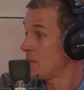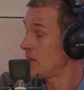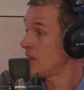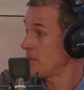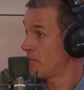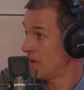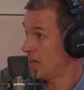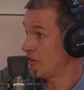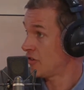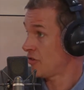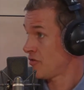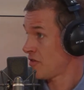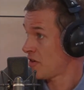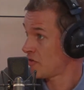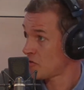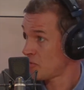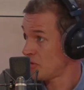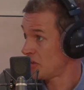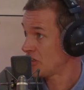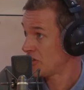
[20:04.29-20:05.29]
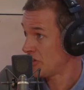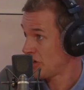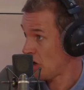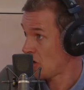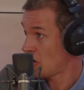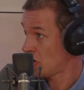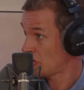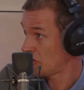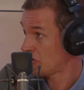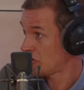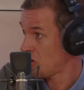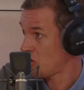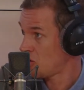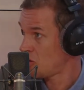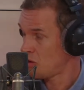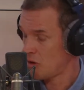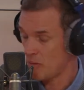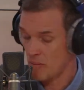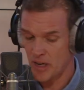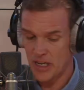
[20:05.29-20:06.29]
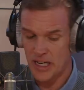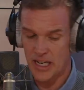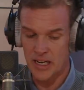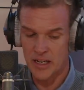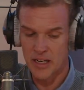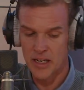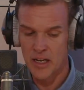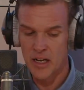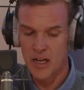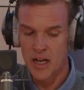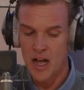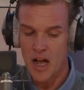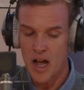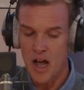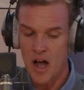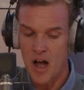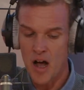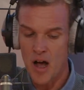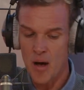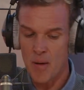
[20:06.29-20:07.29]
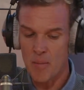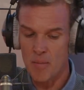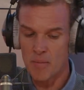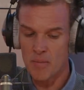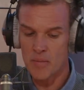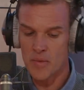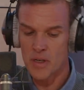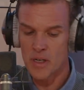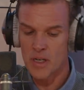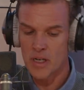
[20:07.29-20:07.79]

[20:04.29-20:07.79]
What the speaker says: the Malaysian front from which Jolo stole all the money. The